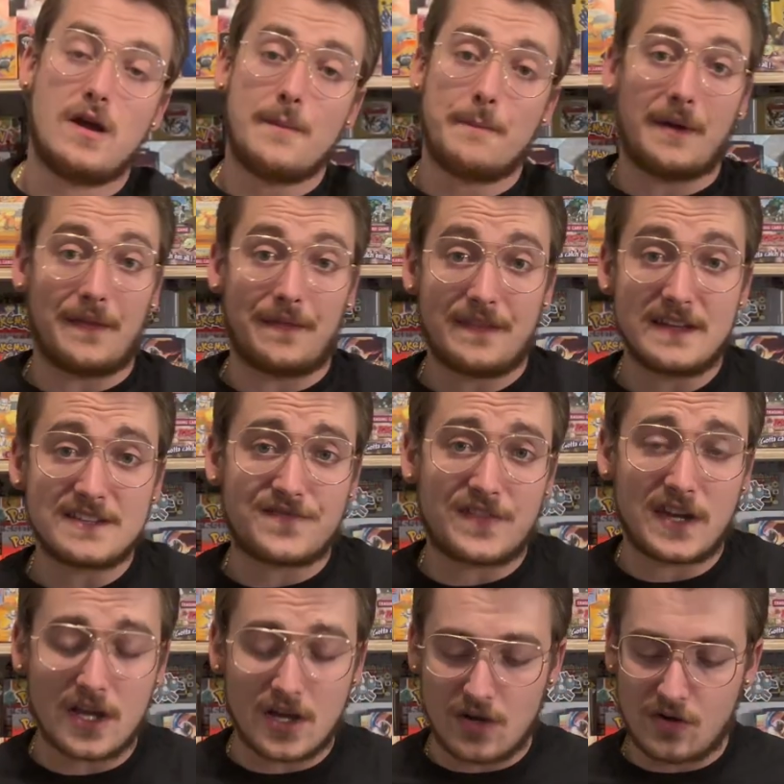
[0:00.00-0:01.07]
But this
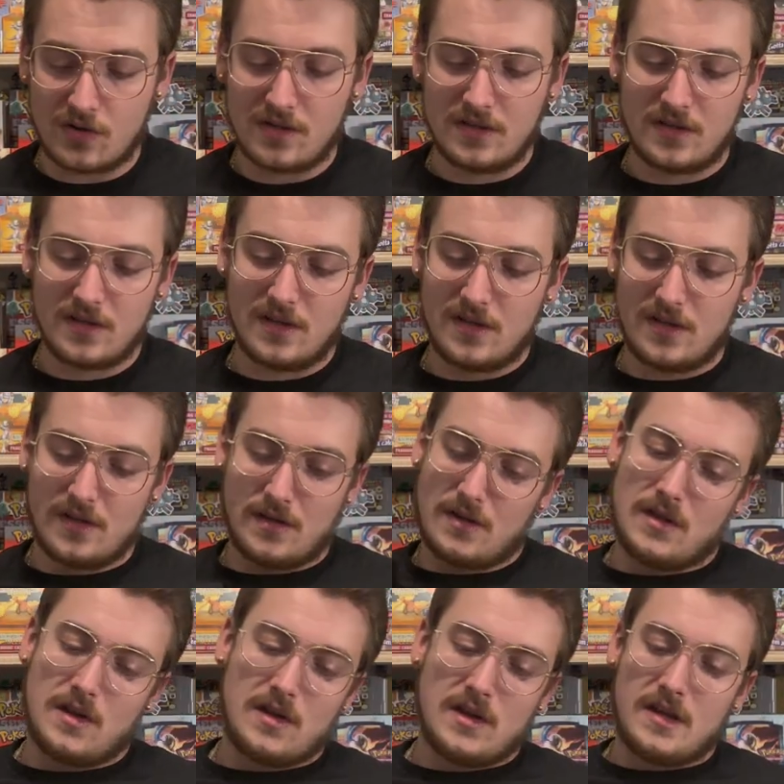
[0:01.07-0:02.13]
video...
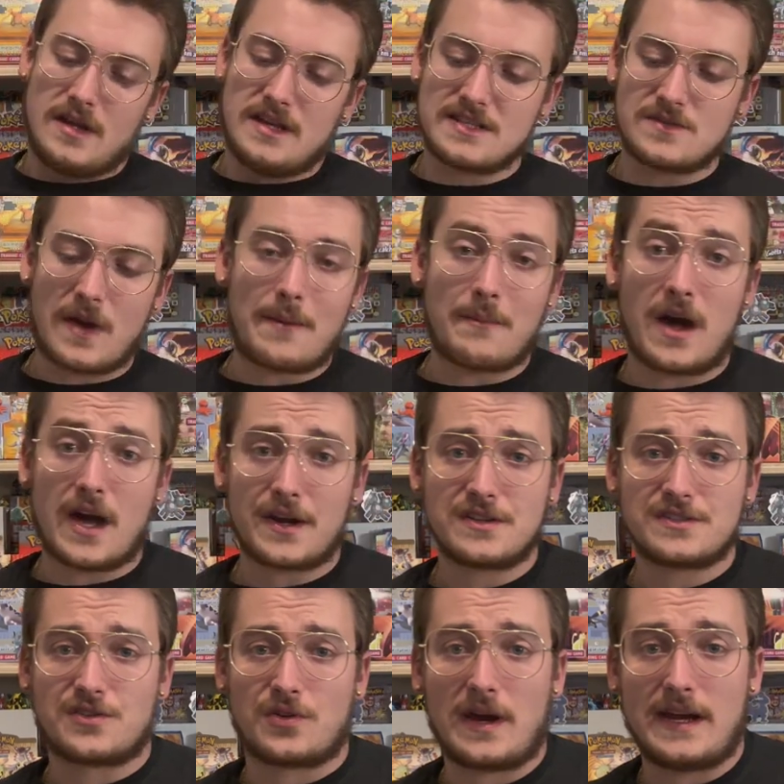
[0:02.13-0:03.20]
this is why
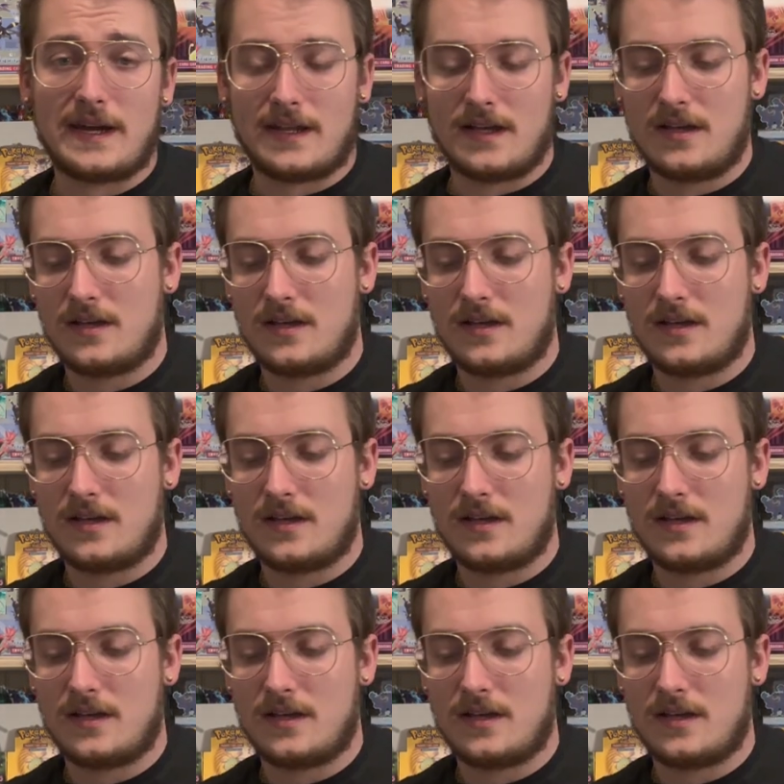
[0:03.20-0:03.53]
Modern's great.